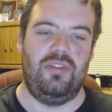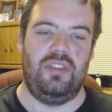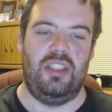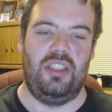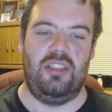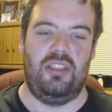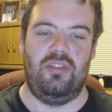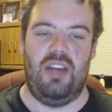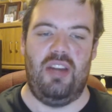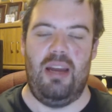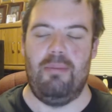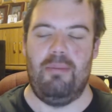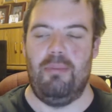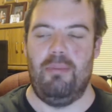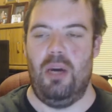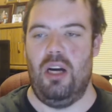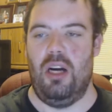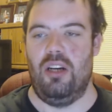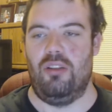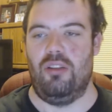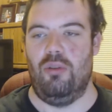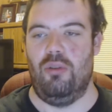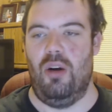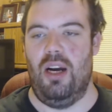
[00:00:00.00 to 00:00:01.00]
the
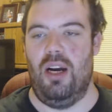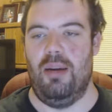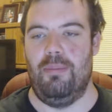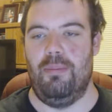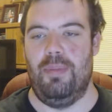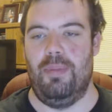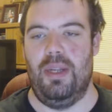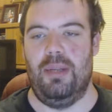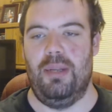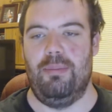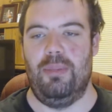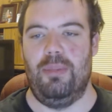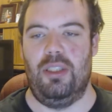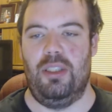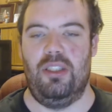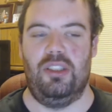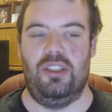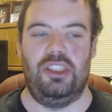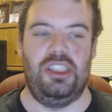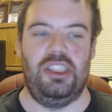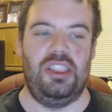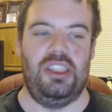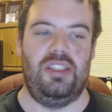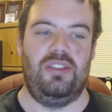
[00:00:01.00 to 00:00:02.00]
Grandma quite a bit
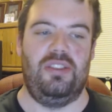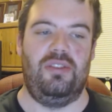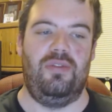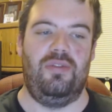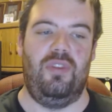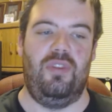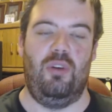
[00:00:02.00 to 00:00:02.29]
because she's